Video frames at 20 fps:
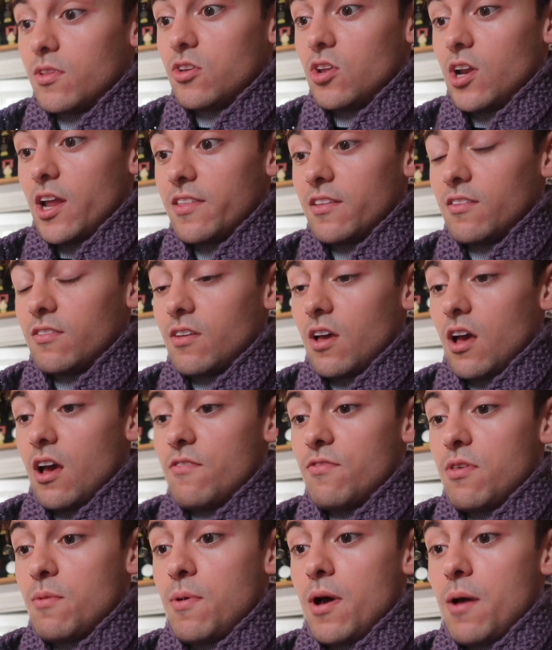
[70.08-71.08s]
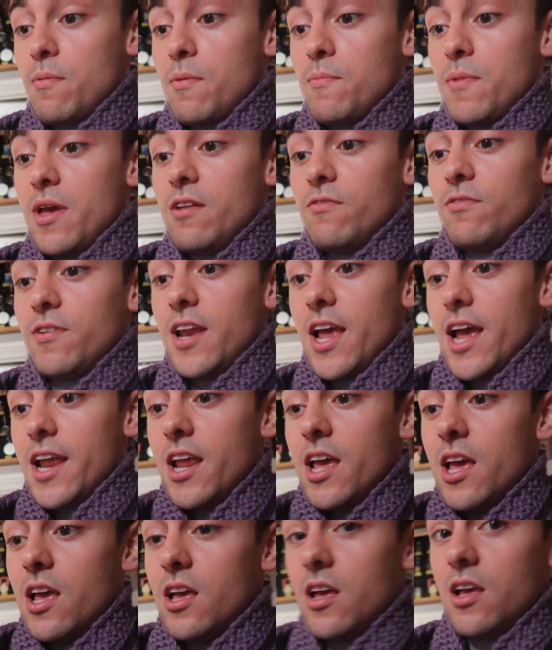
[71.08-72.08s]
Would you like the scarf that Papa made for
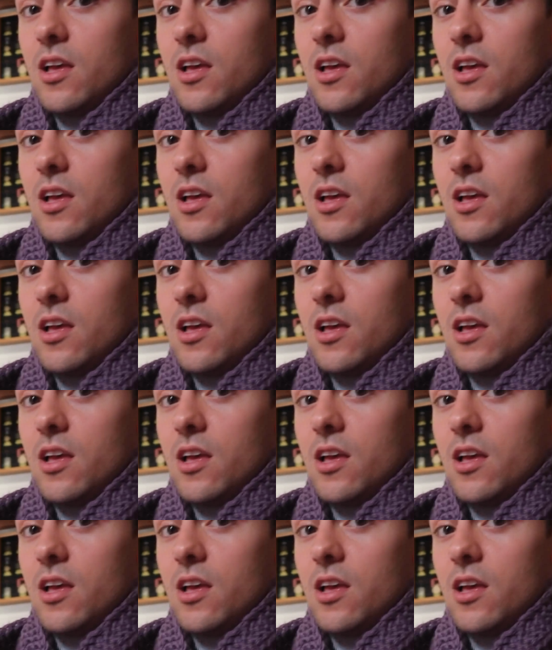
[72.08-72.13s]
Nana?